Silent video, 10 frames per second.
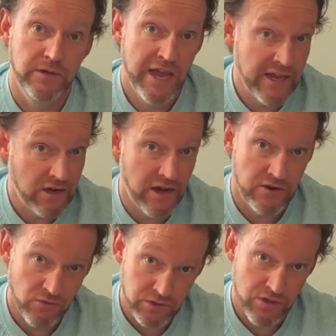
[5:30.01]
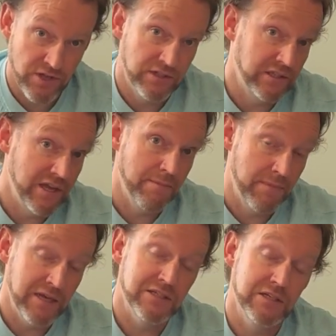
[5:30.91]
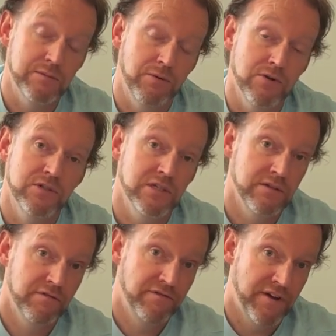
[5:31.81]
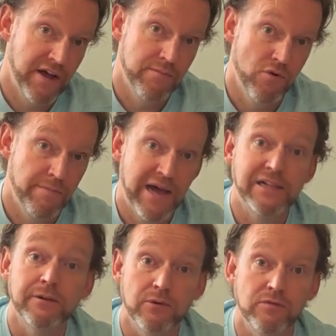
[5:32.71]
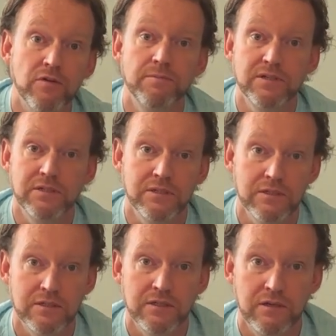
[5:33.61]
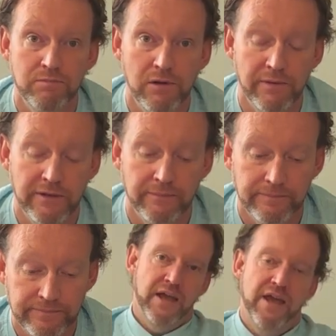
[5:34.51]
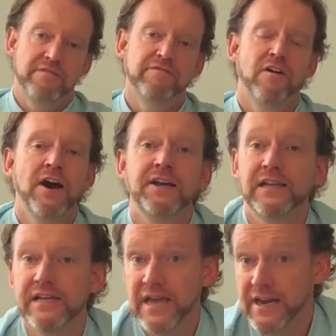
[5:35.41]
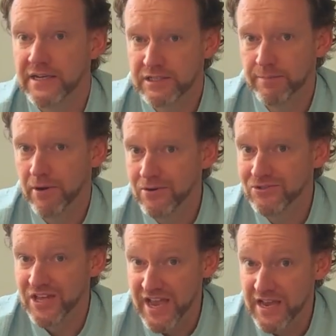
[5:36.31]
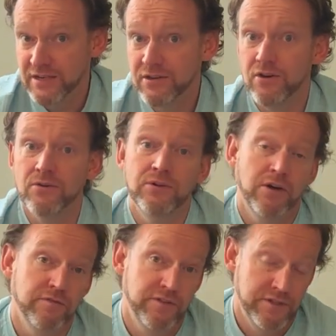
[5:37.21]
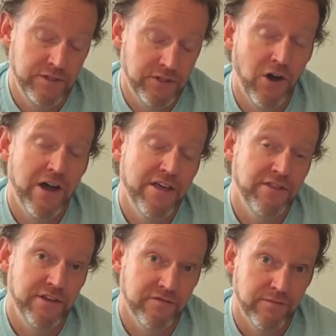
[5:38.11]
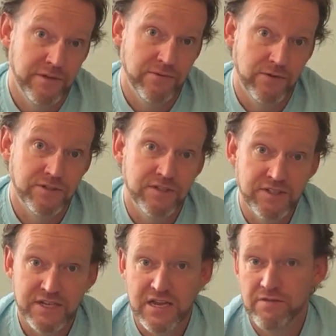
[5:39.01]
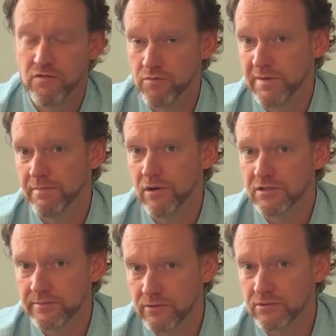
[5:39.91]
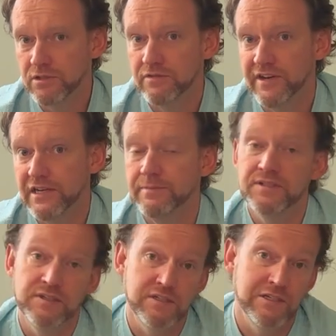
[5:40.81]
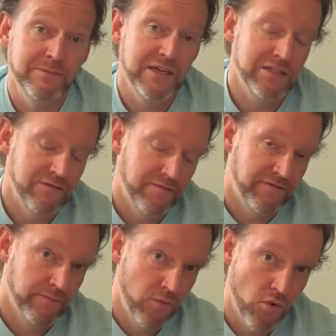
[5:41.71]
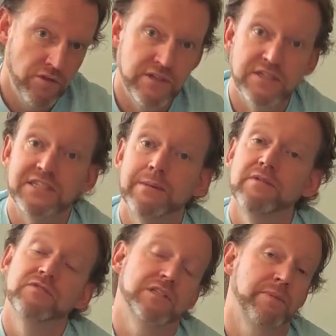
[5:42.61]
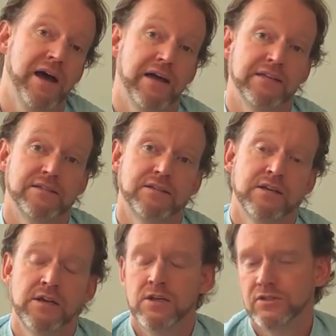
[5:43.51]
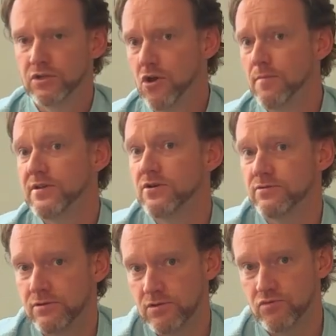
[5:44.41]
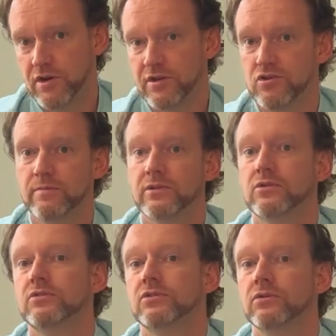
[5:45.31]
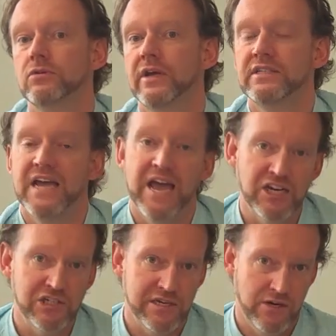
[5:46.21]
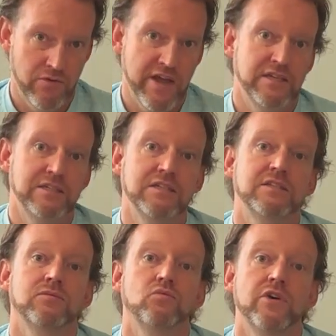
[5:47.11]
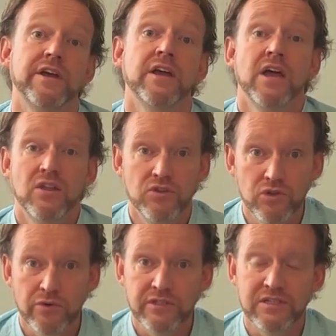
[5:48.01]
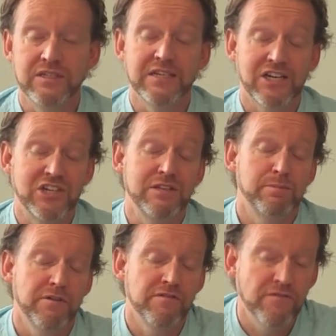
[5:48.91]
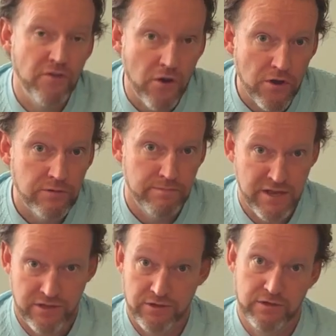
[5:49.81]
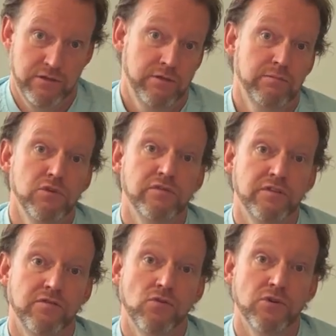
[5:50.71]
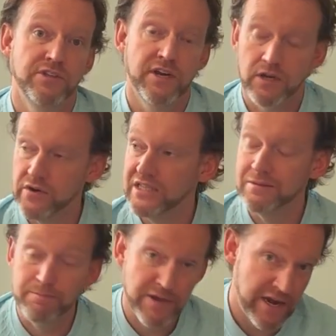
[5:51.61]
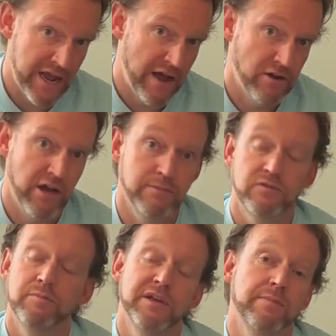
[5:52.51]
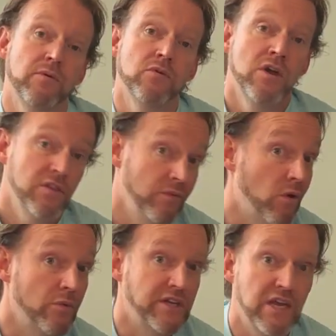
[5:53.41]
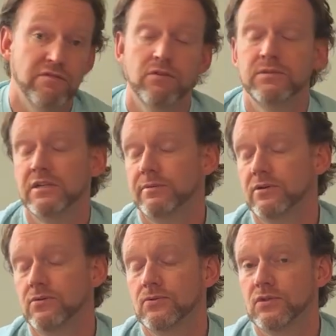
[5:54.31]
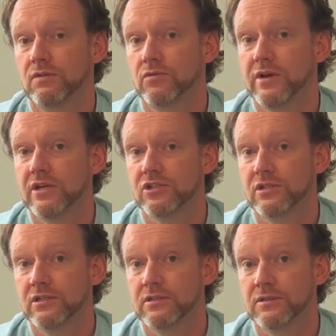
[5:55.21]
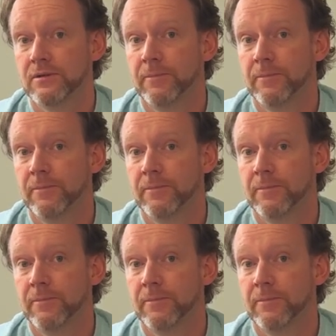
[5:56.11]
And I also think that makes this process far more palatable for businesses to implement. And finally, and I suppose the end goal of this entire thing for me was to see if it would be possible to develop a system that is more than the sum of its parts, to go beyond what a human could do and to actually create a system where doing this is actually the preferred method moving forward, that it creates better outcomes for people than what we get from typical software engineers.